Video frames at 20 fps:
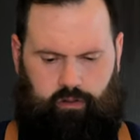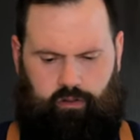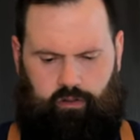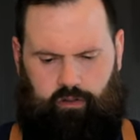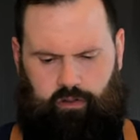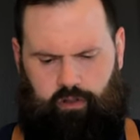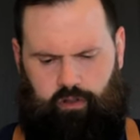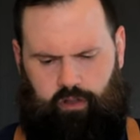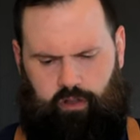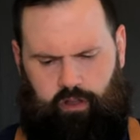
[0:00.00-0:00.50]

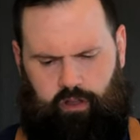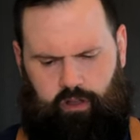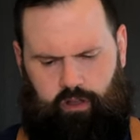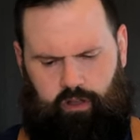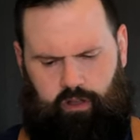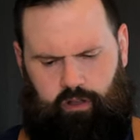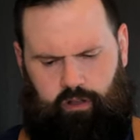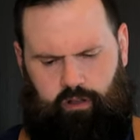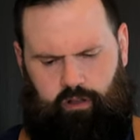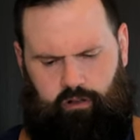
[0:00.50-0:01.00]

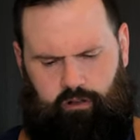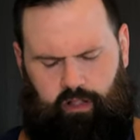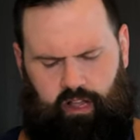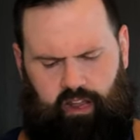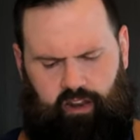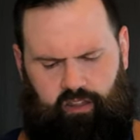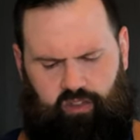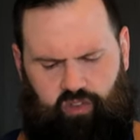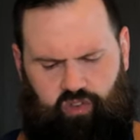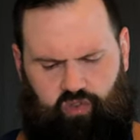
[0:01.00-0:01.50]
A
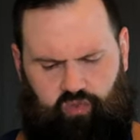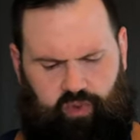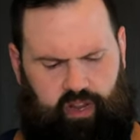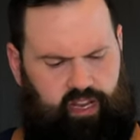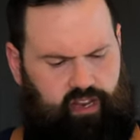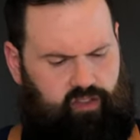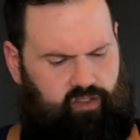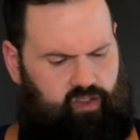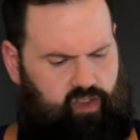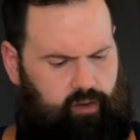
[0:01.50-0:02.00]
lot of the
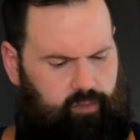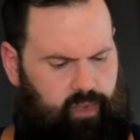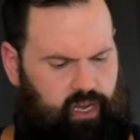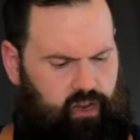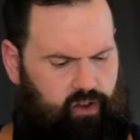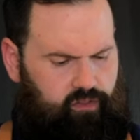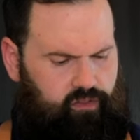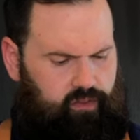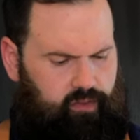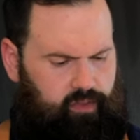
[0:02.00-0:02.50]
sweetness coming
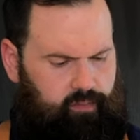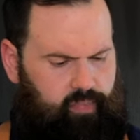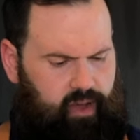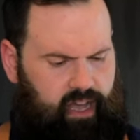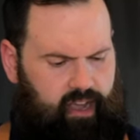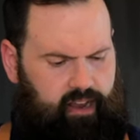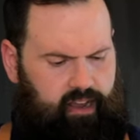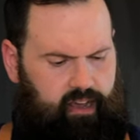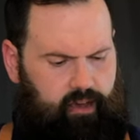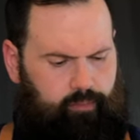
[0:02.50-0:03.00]
here from the
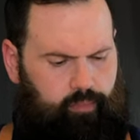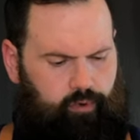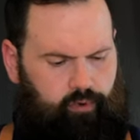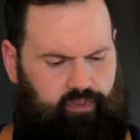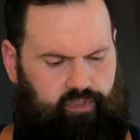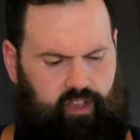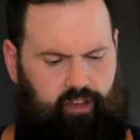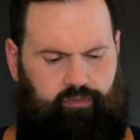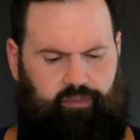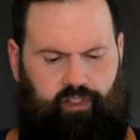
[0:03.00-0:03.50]
pineapple
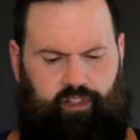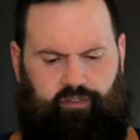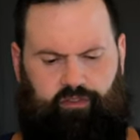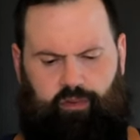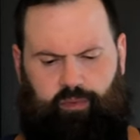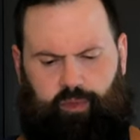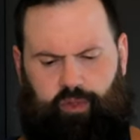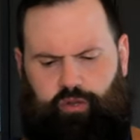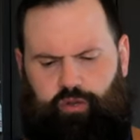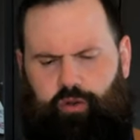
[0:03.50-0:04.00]
and definitely
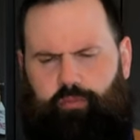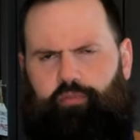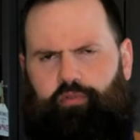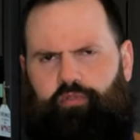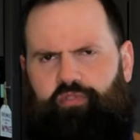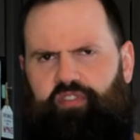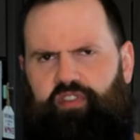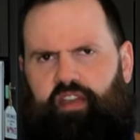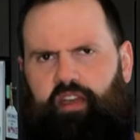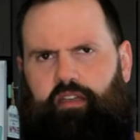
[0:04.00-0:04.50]
from the
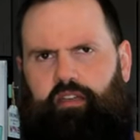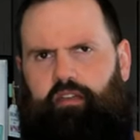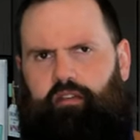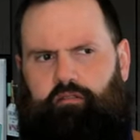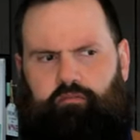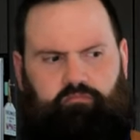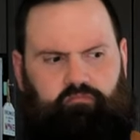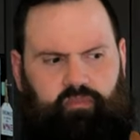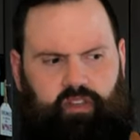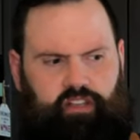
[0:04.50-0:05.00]
triple sec.
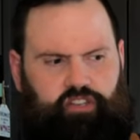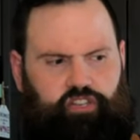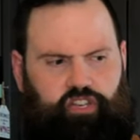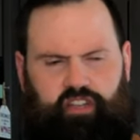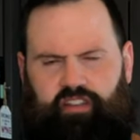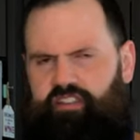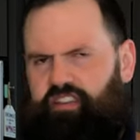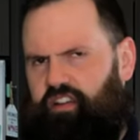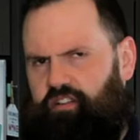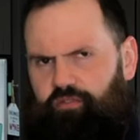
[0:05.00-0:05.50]
As you
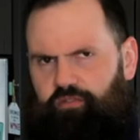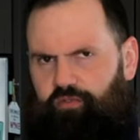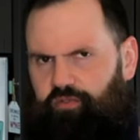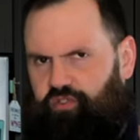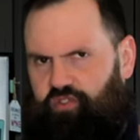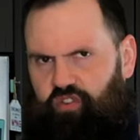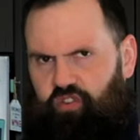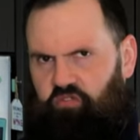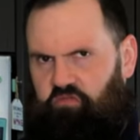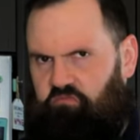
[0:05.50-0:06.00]
can tell,
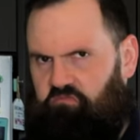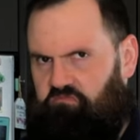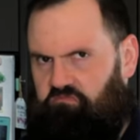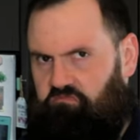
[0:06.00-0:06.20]
there's no